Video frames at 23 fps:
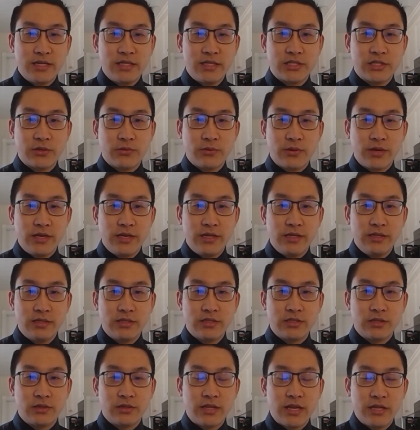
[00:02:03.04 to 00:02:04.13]
screen
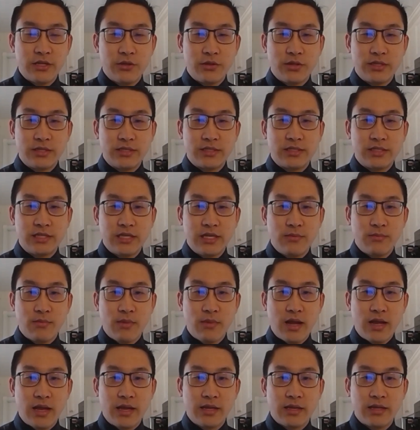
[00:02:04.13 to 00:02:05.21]
so that you can see
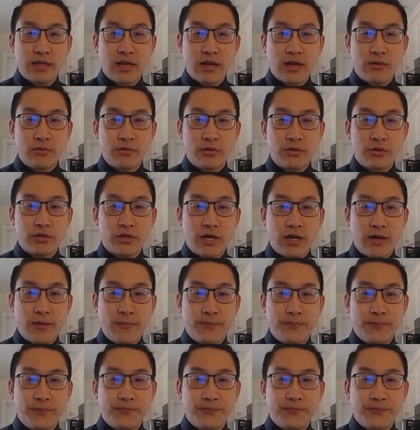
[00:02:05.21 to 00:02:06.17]
my countertop.